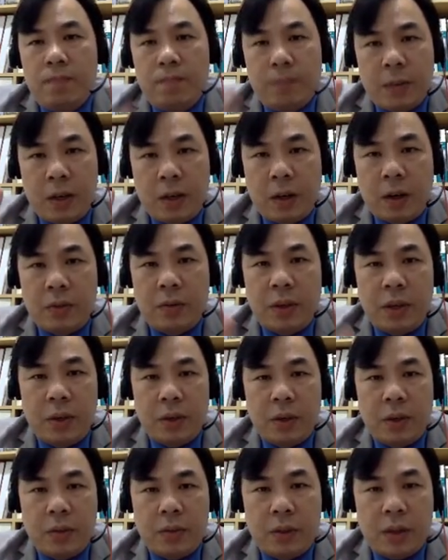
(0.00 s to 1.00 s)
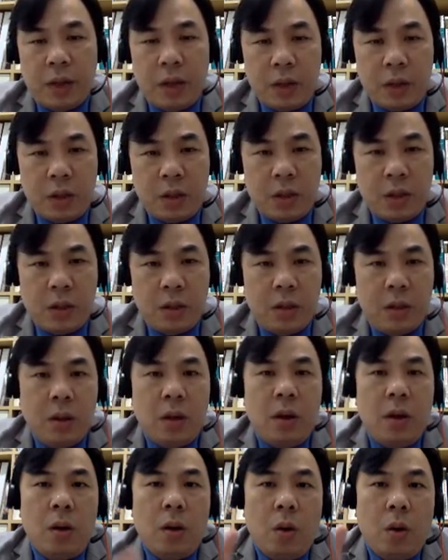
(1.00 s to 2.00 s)
graph that you have sketched,
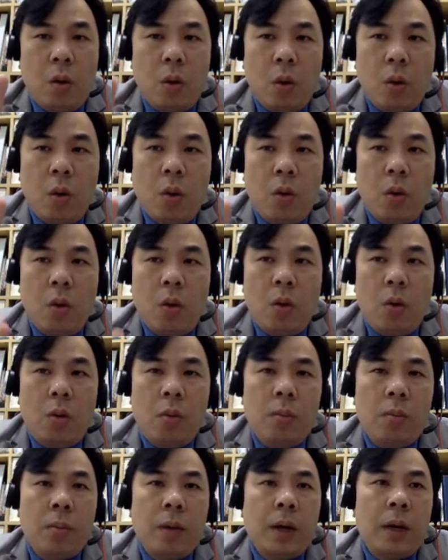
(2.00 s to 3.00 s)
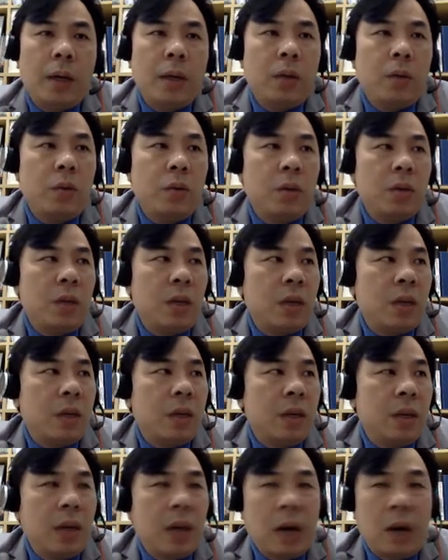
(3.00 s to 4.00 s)
or by
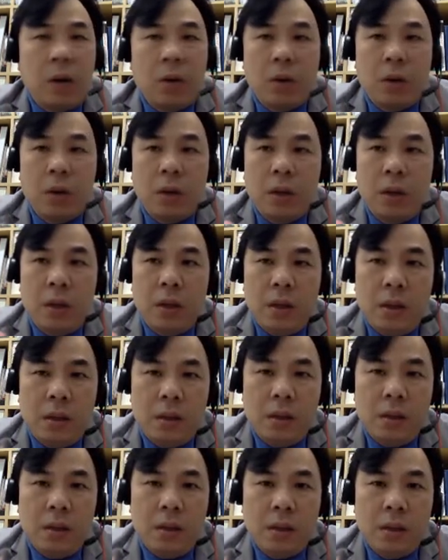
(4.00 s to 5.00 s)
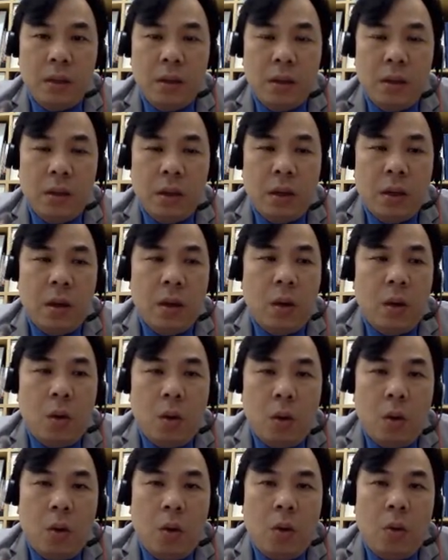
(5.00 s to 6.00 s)
using calculus,
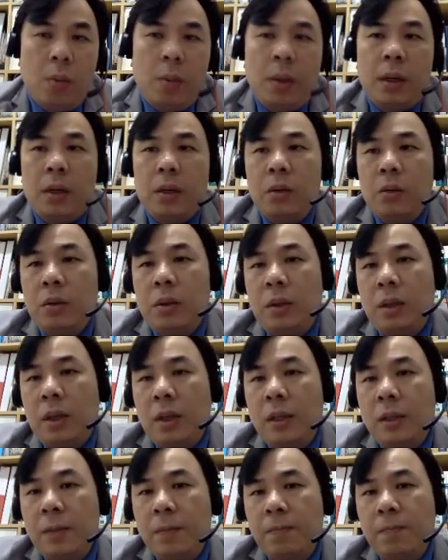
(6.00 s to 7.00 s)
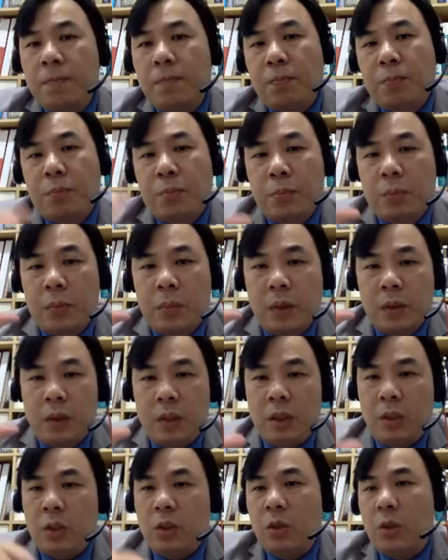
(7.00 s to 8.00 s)
or by using
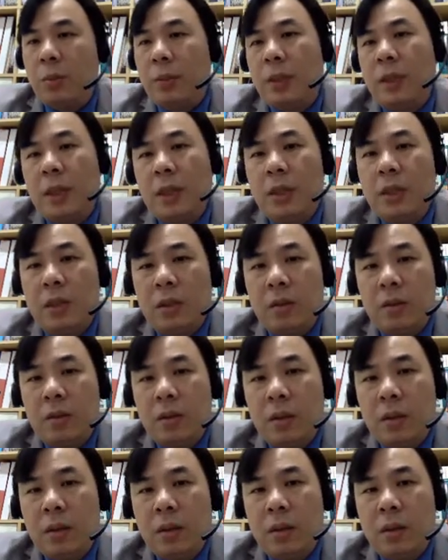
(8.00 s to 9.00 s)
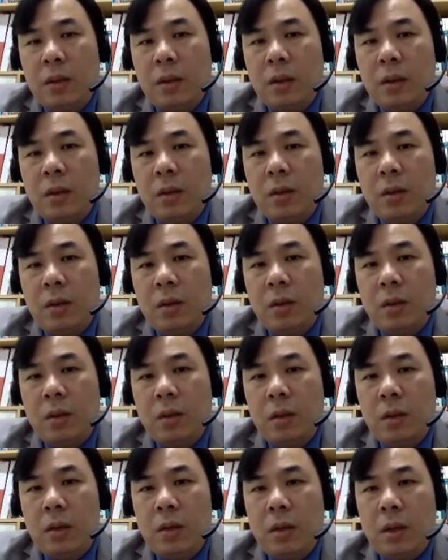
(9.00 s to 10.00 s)
discrimination. So
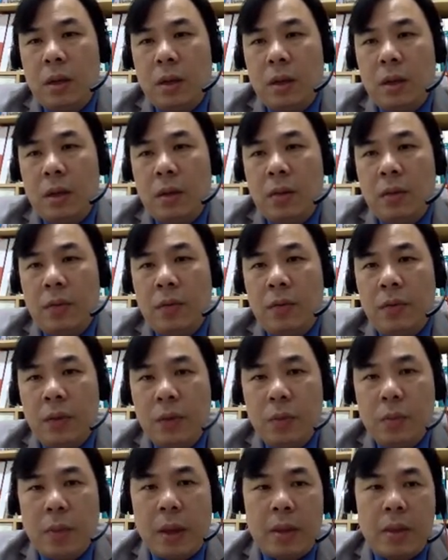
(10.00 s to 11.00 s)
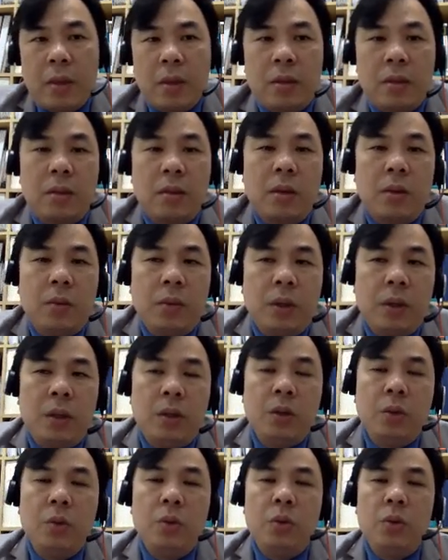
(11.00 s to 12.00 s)
these are a few methods that we
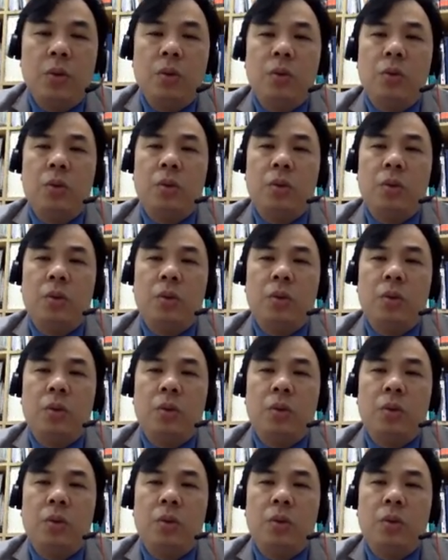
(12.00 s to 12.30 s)
use to